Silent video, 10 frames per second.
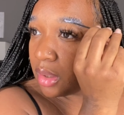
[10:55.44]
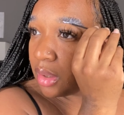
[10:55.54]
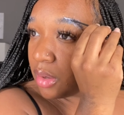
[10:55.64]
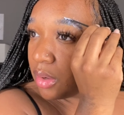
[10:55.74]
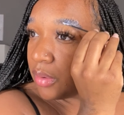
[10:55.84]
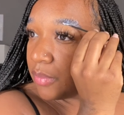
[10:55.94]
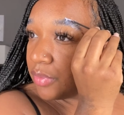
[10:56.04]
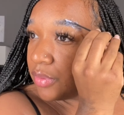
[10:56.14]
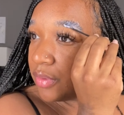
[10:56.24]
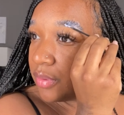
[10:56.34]
comb
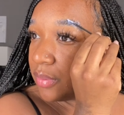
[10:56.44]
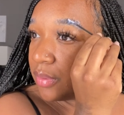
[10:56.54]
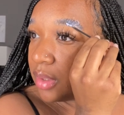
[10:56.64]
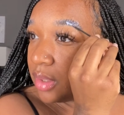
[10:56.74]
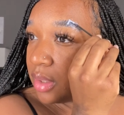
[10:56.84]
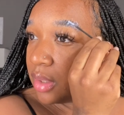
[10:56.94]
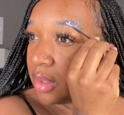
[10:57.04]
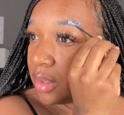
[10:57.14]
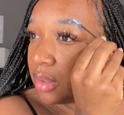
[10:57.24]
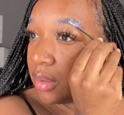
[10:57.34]
through it and
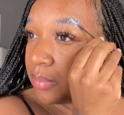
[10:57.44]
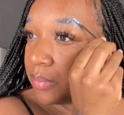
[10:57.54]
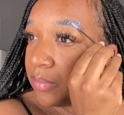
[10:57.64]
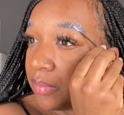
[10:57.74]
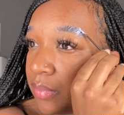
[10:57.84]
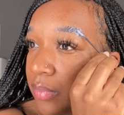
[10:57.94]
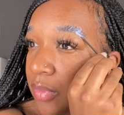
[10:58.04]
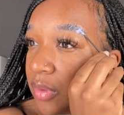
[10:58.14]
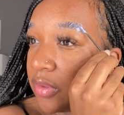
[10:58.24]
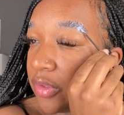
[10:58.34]

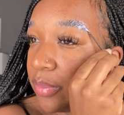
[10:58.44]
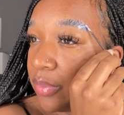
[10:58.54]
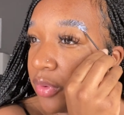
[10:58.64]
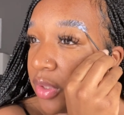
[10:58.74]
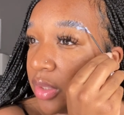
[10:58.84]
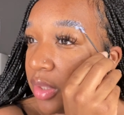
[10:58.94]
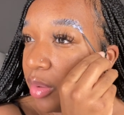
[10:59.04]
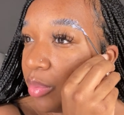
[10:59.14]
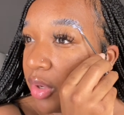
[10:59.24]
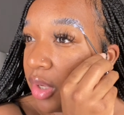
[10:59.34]
spread that
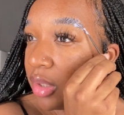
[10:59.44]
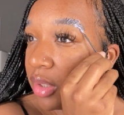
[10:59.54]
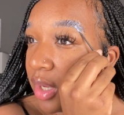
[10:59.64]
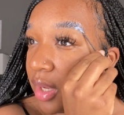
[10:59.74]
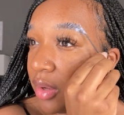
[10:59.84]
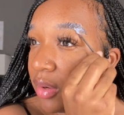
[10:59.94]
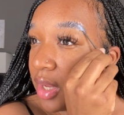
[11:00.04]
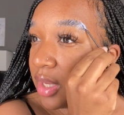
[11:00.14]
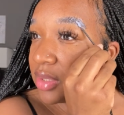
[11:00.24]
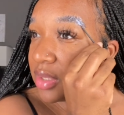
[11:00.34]
product out
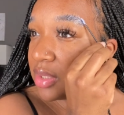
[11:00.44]
as it's